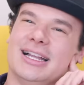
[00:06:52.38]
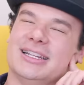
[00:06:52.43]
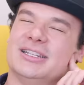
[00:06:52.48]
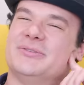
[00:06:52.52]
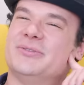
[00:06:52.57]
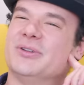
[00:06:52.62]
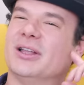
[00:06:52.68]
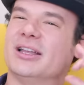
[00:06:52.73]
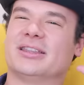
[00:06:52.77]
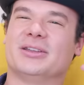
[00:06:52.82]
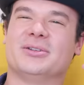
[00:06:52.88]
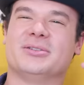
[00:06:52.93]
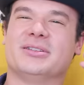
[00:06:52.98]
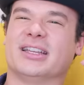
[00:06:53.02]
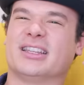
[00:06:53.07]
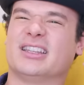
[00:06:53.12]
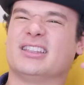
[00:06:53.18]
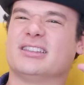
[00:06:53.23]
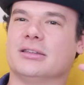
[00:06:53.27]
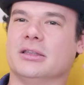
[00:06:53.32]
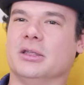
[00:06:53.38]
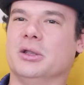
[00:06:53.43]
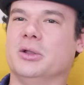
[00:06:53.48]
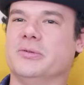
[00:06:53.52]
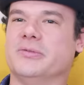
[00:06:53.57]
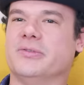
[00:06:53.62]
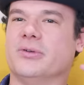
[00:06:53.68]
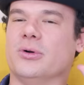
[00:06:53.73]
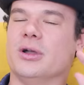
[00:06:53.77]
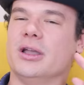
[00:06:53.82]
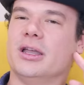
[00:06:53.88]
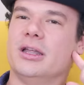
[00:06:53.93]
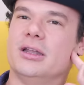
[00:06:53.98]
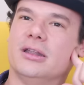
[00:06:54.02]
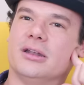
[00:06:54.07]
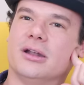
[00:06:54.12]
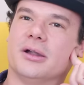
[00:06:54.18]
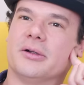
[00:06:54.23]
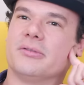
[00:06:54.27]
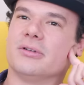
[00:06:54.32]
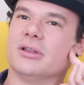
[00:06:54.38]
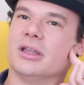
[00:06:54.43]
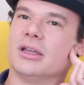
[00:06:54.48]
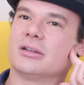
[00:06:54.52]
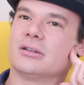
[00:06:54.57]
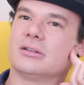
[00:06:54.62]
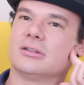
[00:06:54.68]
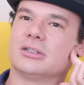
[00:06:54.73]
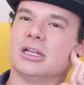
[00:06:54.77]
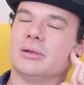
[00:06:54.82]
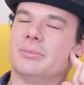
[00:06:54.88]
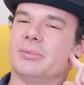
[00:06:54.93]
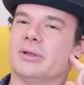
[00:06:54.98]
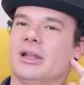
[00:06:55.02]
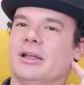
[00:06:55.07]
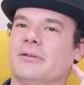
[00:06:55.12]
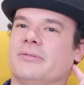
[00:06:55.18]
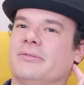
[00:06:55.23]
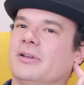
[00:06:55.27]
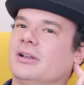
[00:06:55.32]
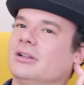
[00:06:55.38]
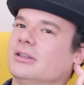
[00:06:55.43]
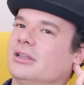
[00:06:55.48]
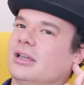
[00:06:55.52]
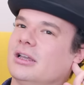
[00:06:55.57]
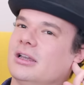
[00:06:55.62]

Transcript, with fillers: I just feel like there's like this little void in our relationship and I filled